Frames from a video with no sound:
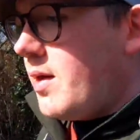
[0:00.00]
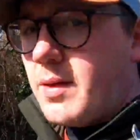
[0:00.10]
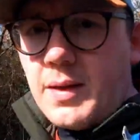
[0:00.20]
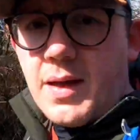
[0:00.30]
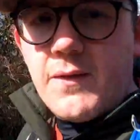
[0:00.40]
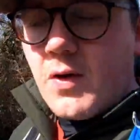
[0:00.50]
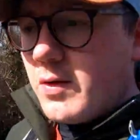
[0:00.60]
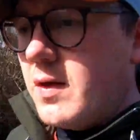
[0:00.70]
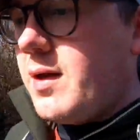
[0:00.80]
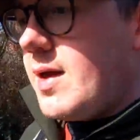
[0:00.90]
like I've
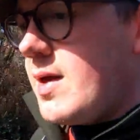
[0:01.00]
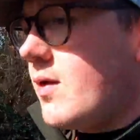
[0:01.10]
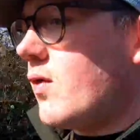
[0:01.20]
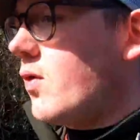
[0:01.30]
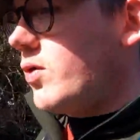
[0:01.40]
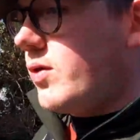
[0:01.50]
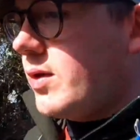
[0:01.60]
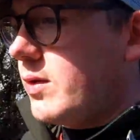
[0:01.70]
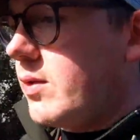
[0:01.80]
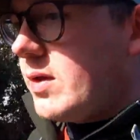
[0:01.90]
got today, or you
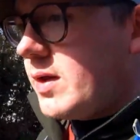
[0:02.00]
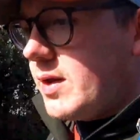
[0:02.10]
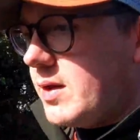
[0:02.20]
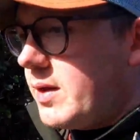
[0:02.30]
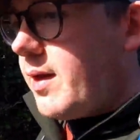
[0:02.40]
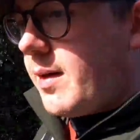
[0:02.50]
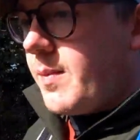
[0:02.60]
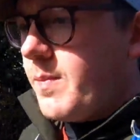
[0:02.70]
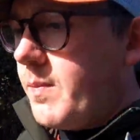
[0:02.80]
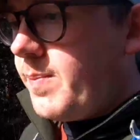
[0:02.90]
can use these
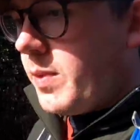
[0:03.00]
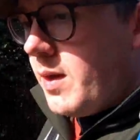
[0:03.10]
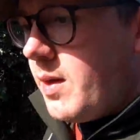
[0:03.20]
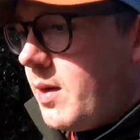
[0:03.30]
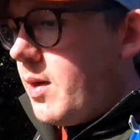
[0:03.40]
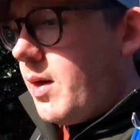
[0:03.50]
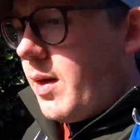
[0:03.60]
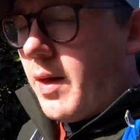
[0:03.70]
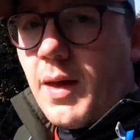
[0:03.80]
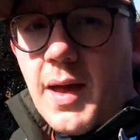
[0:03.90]

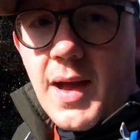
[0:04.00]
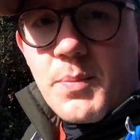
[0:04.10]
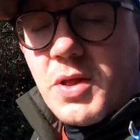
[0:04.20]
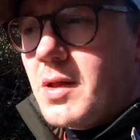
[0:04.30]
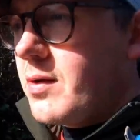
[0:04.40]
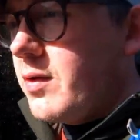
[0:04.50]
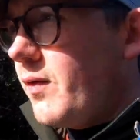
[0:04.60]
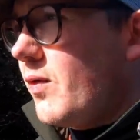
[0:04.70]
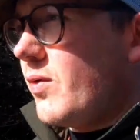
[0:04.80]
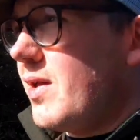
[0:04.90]
apps that are on your
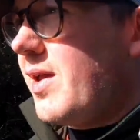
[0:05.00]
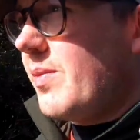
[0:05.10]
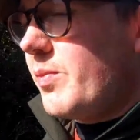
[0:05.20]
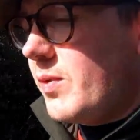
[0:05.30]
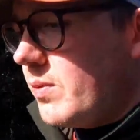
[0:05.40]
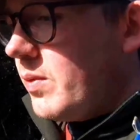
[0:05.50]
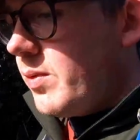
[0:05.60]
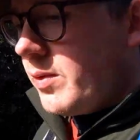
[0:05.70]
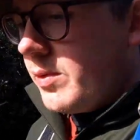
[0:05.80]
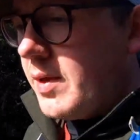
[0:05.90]
phone that help you
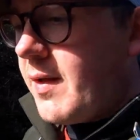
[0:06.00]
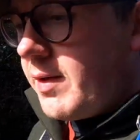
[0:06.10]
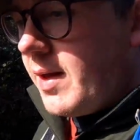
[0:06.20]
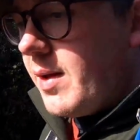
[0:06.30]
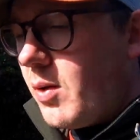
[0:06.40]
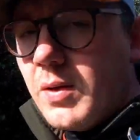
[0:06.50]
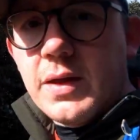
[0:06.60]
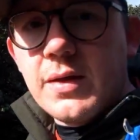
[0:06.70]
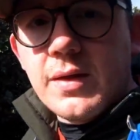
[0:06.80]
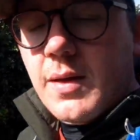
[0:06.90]
navigate a lot
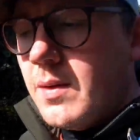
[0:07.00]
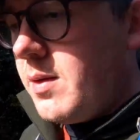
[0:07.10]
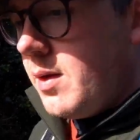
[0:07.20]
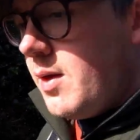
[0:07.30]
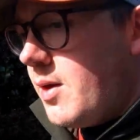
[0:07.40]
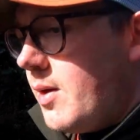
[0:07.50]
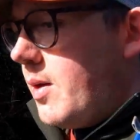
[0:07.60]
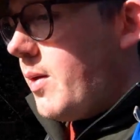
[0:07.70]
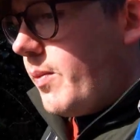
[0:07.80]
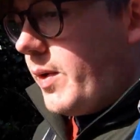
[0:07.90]
easier.
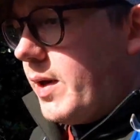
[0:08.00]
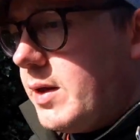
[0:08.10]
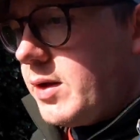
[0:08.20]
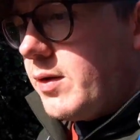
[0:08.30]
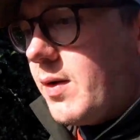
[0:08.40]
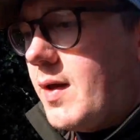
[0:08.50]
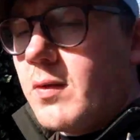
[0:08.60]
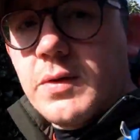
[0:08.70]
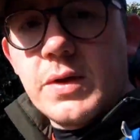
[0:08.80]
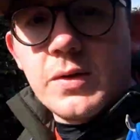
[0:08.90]
But it's good to have
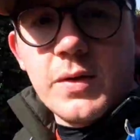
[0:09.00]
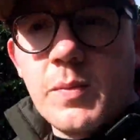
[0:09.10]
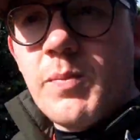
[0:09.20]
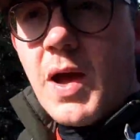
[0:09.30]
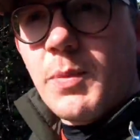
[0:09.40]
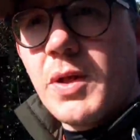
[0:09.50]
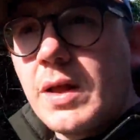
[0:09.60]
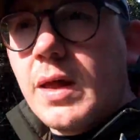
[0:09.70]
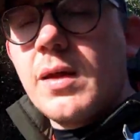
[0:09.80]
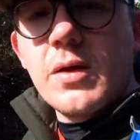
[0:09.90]
those mapping
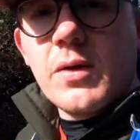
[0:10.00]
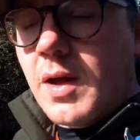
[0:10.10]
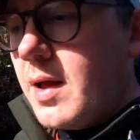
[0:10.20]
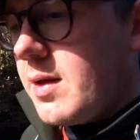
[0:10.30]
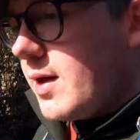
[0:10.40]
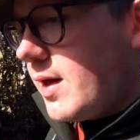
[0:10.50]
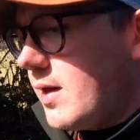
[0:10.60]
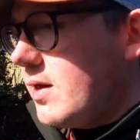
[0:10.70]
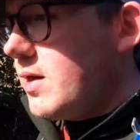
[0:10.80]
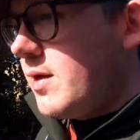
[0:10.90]
skills on hand in
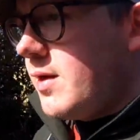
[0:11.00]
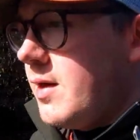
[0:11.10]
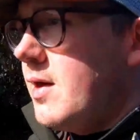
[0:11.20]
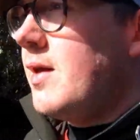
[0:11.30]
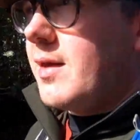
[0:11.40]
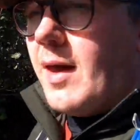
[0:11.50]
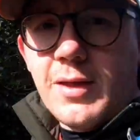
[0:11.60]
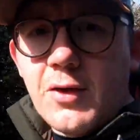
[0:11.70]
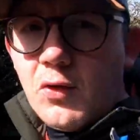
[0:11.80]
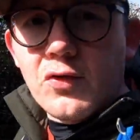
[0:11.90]
case
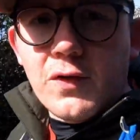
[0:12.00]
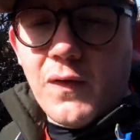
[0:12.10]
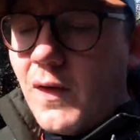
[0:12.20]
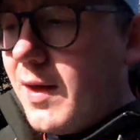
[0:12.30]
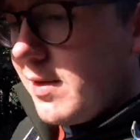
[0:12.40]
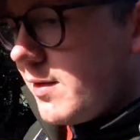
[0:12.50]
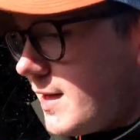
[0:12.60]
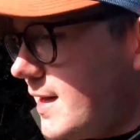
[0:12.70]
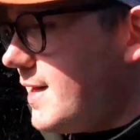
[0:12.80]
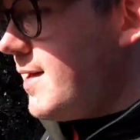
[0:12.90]
technology
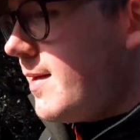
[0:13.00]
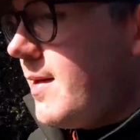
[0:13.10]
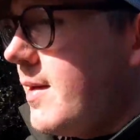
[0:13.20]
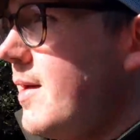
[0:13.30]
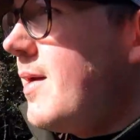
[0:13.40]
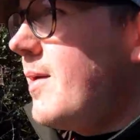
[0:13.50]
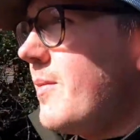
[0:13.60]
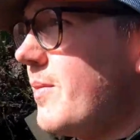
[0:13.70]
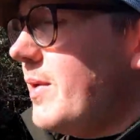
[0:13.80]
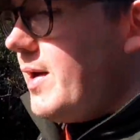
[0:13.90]
fails.
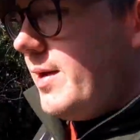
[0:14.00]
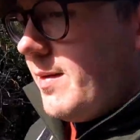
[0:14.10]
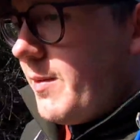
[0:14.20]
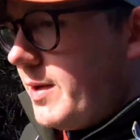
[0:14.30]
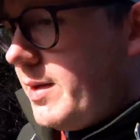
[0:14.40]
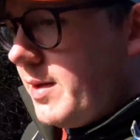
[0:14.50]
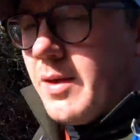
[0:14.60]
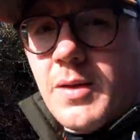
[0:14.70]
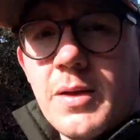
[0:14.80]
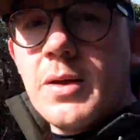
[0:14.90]
But never mind,
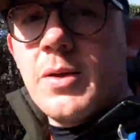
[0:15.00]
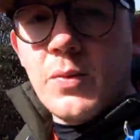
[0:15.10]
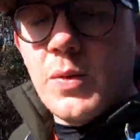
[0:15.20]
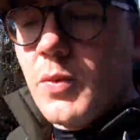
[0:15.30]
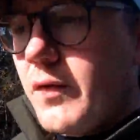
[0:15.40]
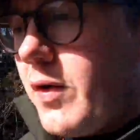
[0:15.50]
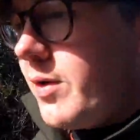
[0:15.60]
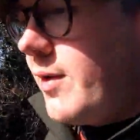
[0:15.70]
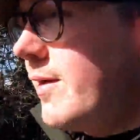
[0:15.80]
we'll move on.